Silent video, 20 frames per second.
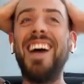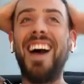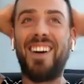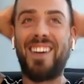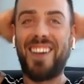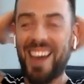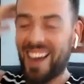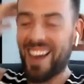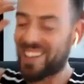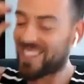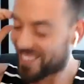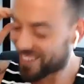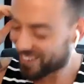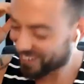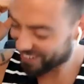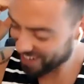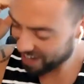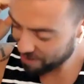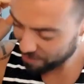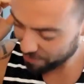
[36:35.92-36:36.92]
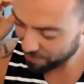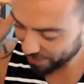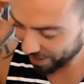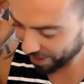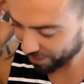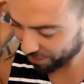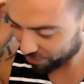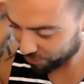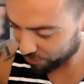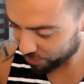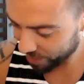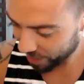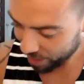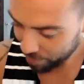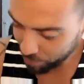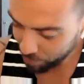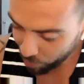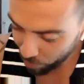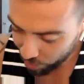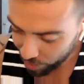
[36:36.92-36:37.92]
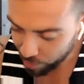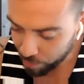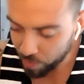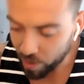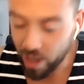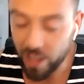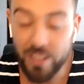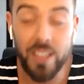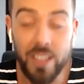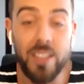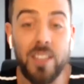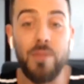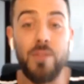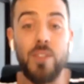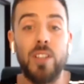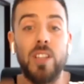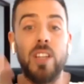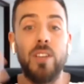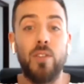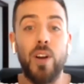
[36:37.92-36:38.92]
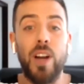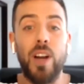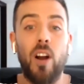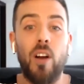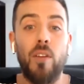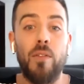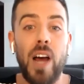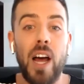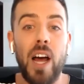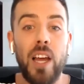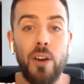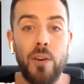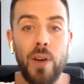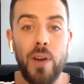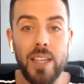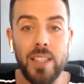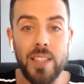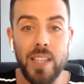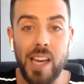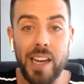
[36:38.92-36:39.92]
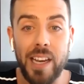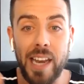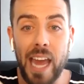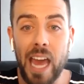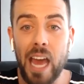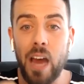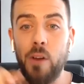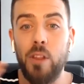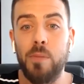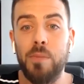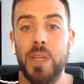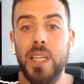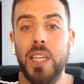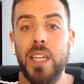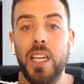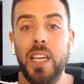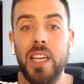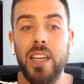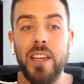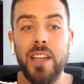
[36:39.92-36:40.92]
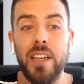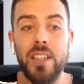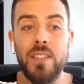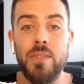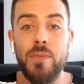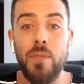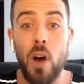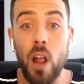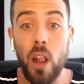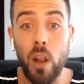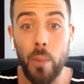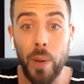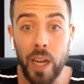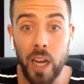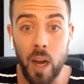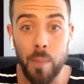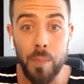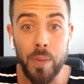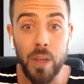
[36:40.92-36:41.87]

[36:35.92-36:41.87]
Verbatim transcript: okay, so yeah, we've gone through that part of the process of delivering our value asset. Now, the big key is following up.